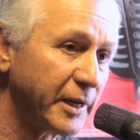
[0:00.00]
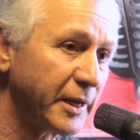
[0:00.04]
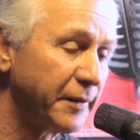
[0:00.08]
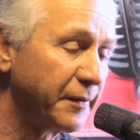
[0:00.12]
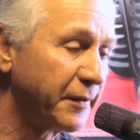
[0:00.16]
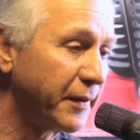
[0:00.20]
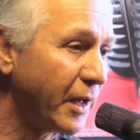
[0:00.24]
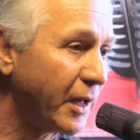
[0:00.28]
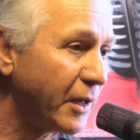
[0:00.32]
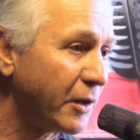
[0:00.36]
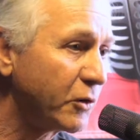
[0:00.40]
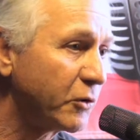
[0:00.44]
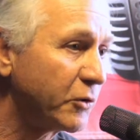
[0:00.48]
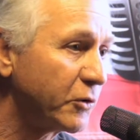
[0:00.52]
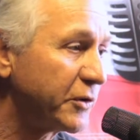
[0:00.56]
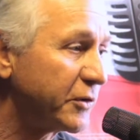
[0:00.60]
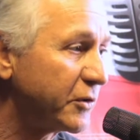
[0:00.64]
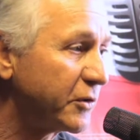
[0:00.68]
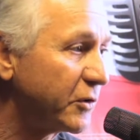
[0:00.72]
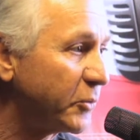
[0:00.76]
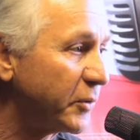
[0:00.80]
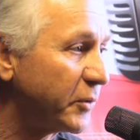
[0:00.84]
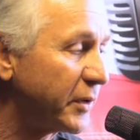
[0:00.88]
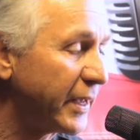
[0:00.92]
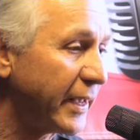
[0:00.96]
And not only
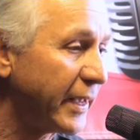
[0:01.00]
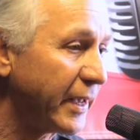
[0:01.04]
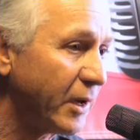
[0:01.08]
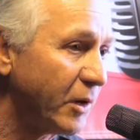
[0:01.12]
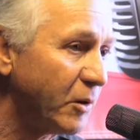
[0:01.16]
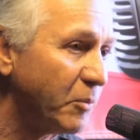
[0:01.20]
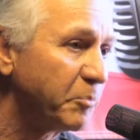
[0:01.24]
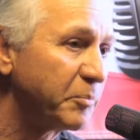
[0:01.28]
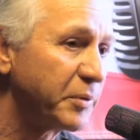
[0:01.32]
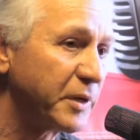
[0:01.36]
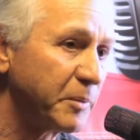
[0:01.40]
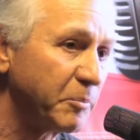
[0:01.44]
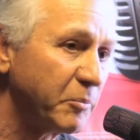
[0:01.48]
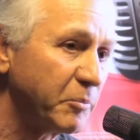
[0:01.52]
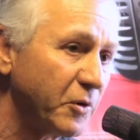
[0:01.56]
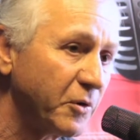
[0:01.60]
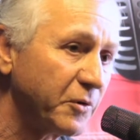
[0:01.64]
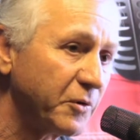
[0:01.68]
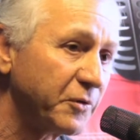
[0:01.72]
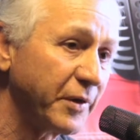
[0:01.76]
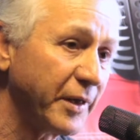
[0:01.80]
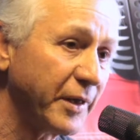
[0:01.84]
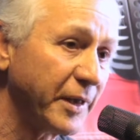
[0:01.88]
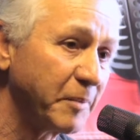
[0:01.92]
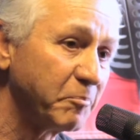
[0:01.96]
do we help people
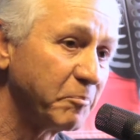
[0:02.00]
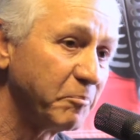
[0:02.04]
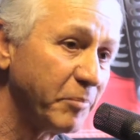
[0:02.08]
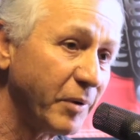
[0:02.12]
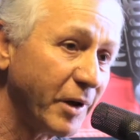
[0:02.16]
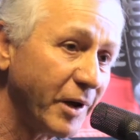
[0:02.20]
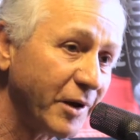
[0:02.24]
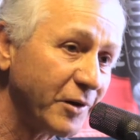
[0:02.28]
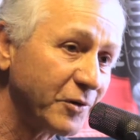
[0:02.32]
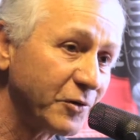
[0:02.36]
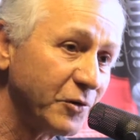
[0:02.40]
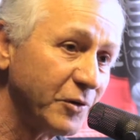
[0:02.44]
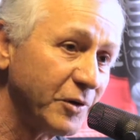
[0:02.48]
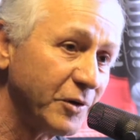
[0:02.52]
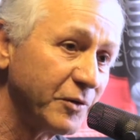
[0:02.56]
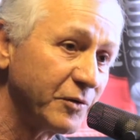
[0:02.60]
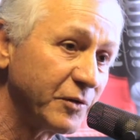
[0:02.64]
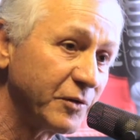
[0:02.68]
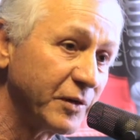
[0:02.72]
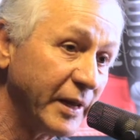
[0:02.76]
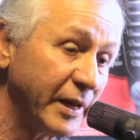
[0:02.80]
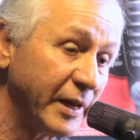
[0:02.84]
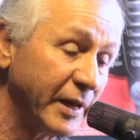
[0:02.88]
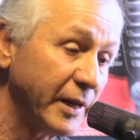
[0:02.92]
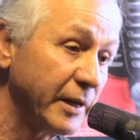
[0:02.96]
take
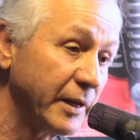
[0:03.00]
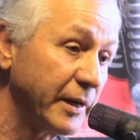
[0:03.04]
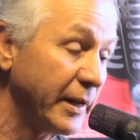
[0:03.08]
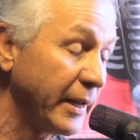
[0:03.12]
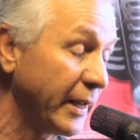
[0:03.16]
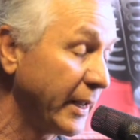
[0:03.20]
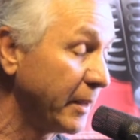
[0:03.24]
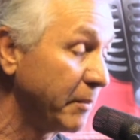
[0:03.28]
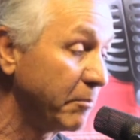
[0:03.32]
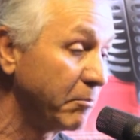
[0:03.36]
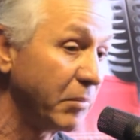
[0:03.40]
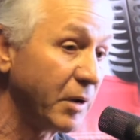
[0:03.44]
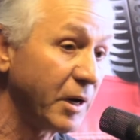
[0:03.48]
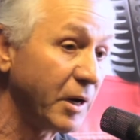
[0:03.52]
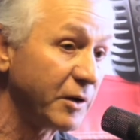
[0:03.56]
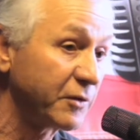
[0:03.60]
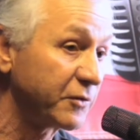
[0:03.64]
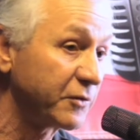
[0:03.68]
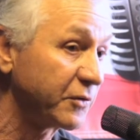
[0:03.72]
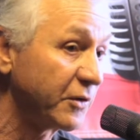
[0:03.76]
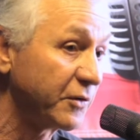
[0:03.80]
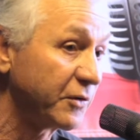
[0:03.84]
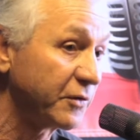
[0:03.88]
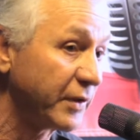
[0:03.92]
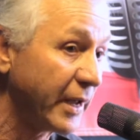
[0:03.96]
boxes in and
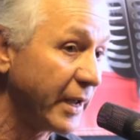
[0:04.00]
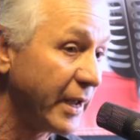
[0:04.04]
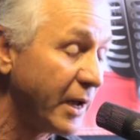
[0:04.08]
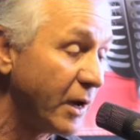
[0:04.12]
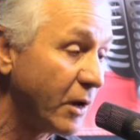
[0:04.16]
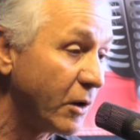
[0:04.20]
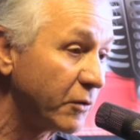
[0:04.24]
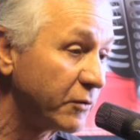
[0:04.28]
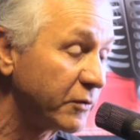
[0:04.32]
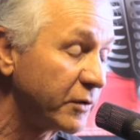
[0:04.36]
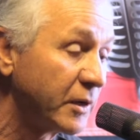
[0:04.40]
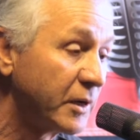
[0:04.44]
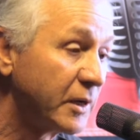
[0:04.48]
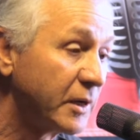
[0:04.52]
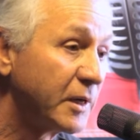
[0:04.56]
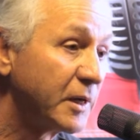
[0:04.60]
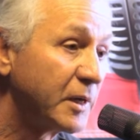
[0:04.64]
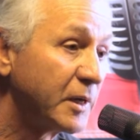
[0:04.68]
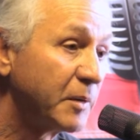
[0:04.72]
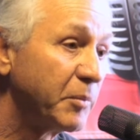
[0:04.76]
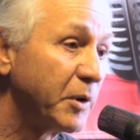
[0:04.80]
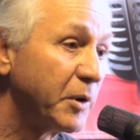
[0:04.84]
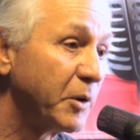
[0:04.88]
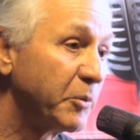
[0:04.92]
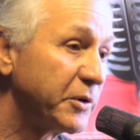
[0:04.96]
boxes out,
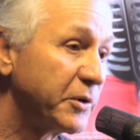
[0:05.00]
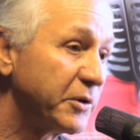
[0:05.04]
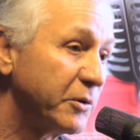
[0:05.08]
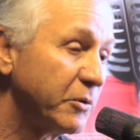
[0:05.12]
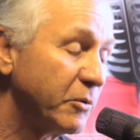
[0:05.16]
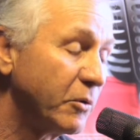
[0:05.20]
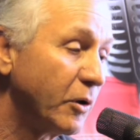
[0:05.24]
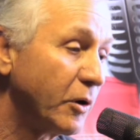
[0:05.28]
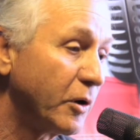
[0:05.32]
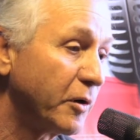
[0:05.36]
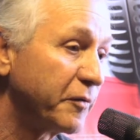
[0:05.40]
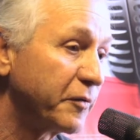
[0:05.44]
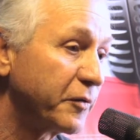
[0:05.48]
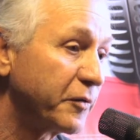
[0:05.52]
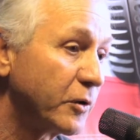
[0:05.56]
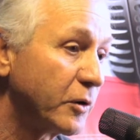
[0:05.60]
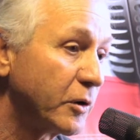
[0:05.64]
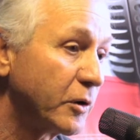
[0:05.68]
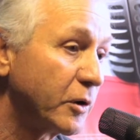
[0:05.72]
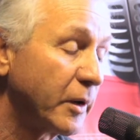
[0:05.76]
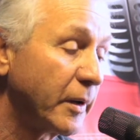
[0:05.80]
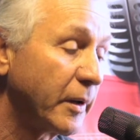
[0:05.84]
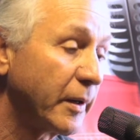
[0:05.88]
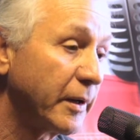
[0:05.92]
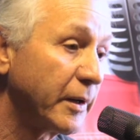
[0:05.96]
but we do
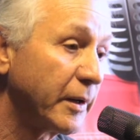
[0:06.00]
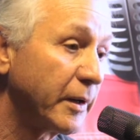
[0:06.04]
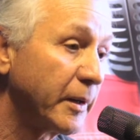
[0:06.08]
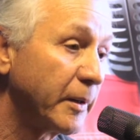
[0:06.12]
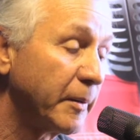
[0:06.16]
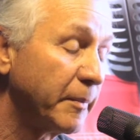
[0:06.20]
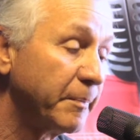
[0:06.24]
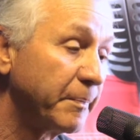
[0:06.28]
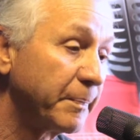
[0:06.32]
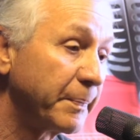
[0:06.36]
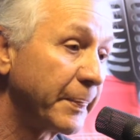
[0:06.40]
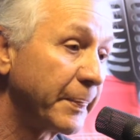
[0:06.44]
offer